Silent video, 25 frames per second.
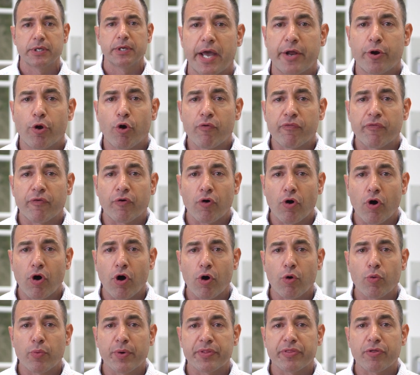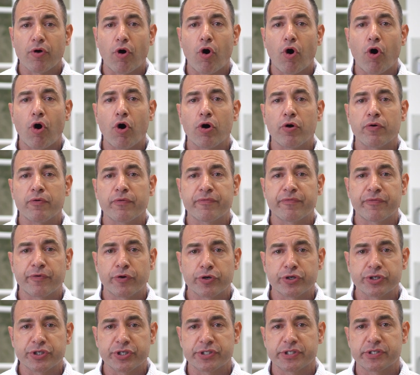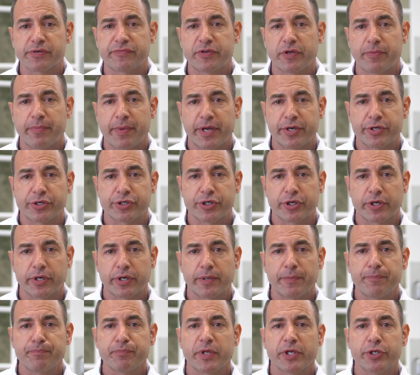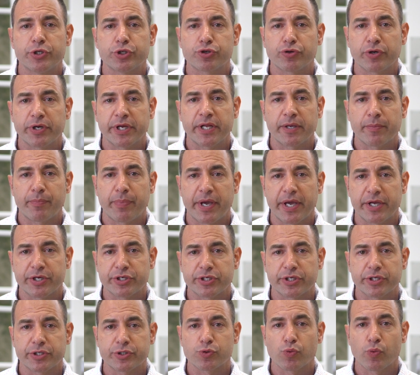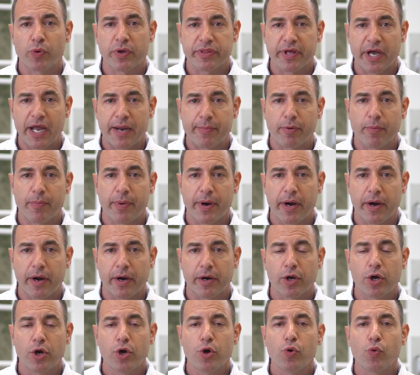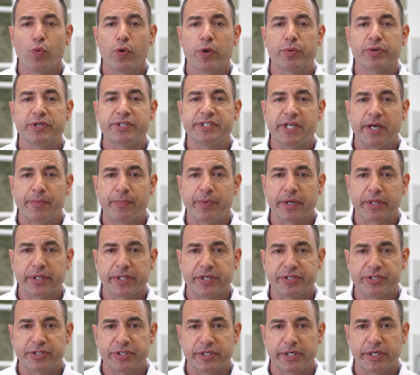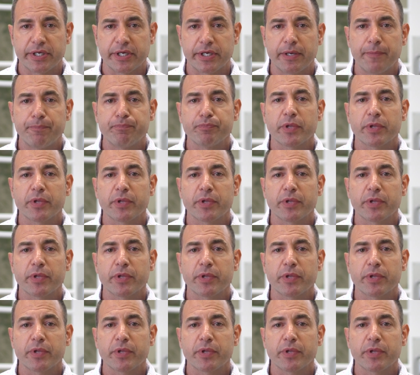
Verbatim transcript: And overall, with all versions of dementia in treating patients with hyperbaric, we would typically see